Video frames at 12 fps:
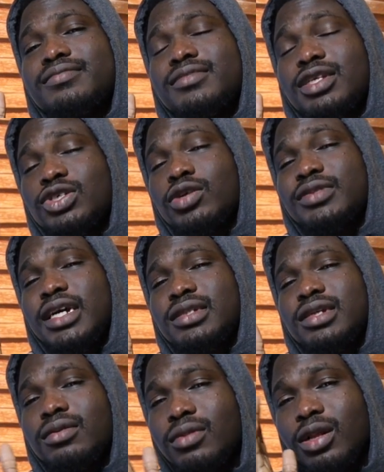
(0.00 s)
the
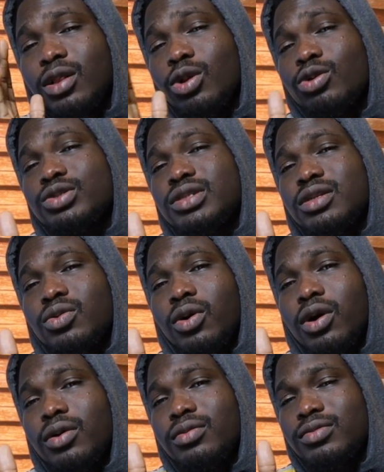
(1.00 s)
subject close to the
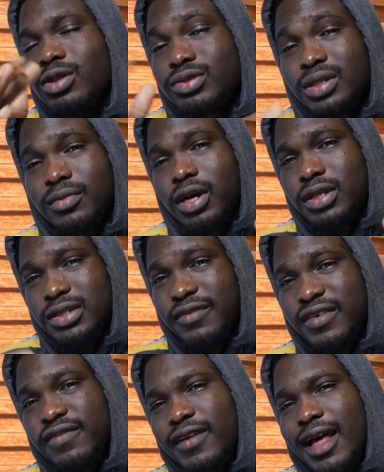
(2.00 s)
wall, close to the box, the
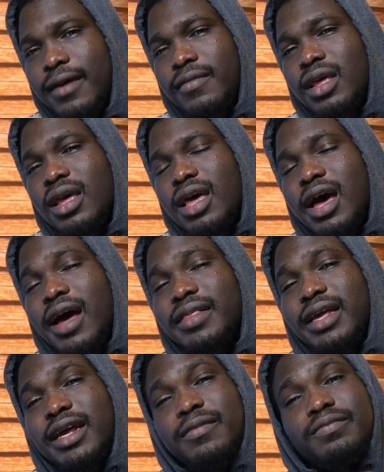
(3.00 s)
V flat, and
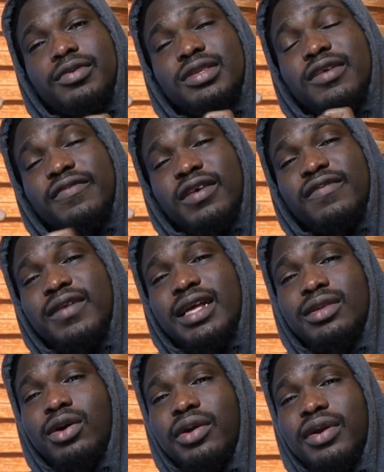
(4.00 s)
then I put the V
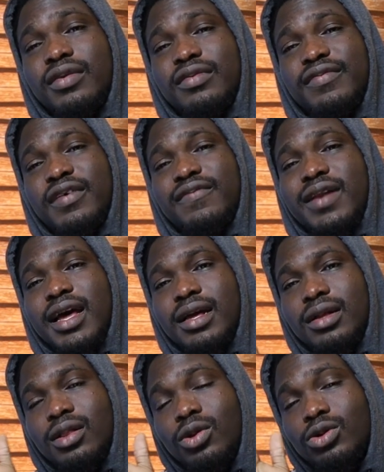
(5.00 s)
flat, the other end of the V
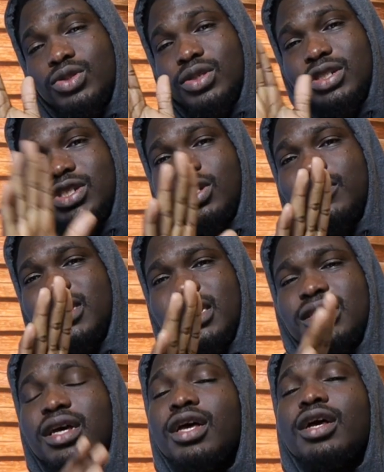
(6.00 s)
flat, close to the
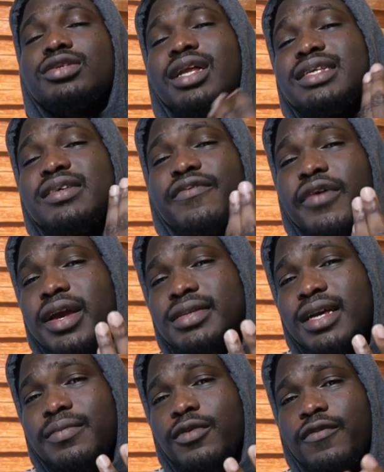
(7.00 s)
subject. So let's say, for
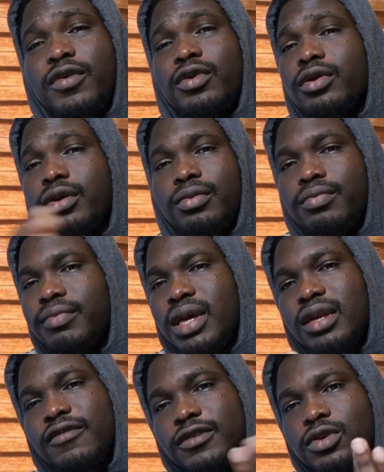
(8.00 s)
example, if you're a
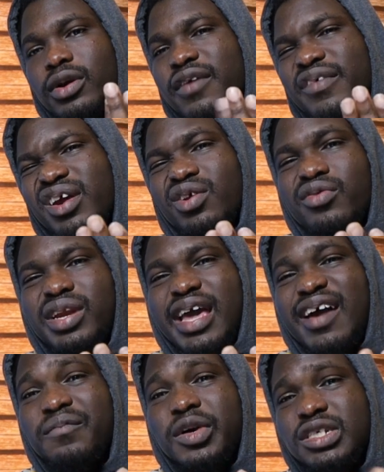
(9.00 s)
beginner photographer and you don't really
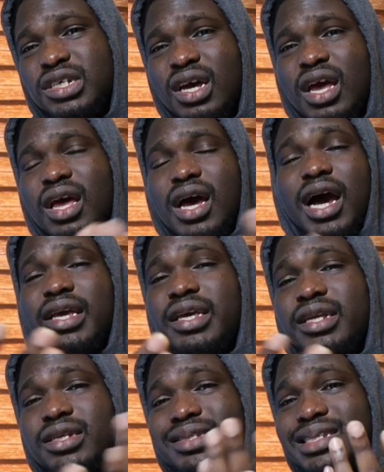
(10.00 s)
have much, how you
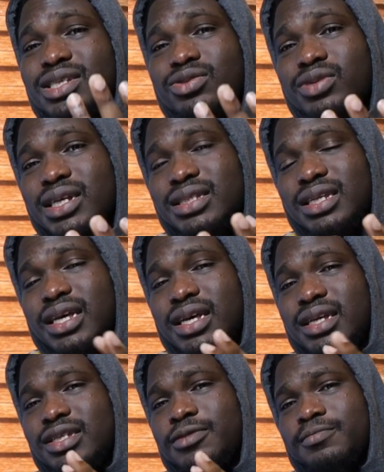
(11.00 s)
can easily do this
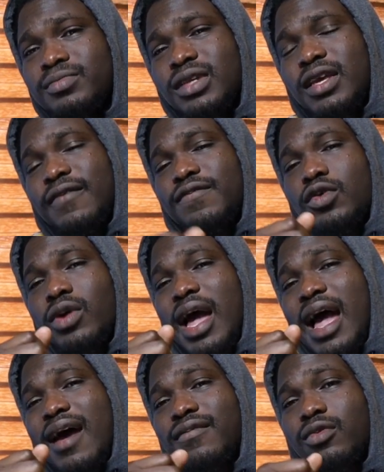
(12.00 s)
is, if you
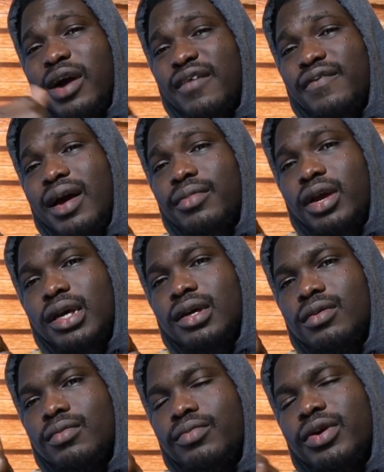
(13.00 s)
have a white fabric,
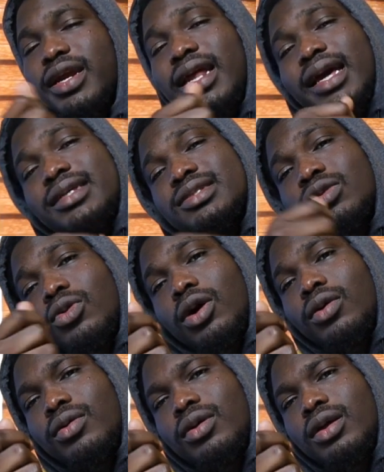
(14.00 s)
put it against the
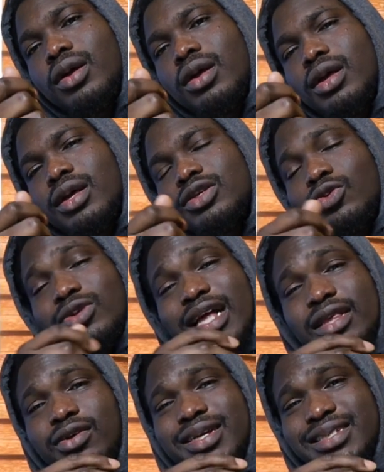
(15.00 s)
wall. So what
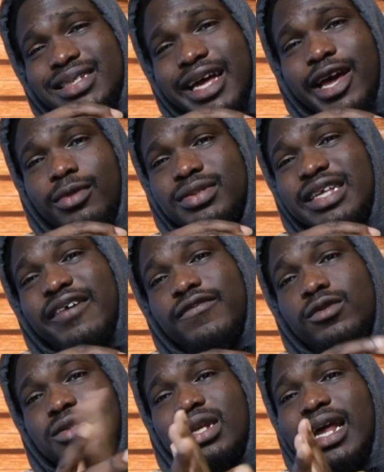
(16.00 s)
that does is that helps
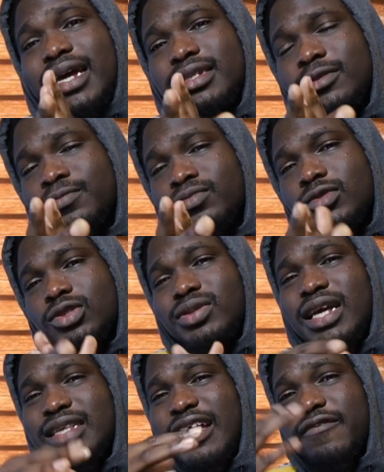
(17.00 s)
diffuse the light. So
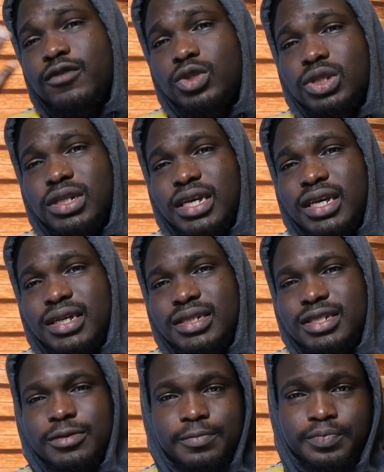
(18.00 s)
that diffusion
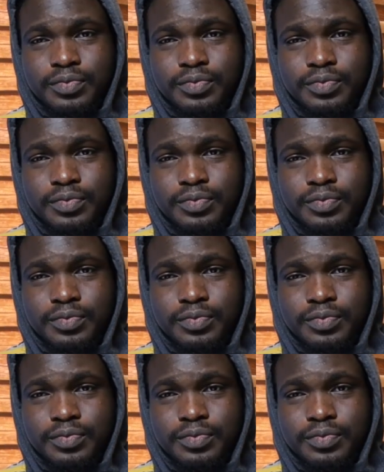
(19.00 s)
is,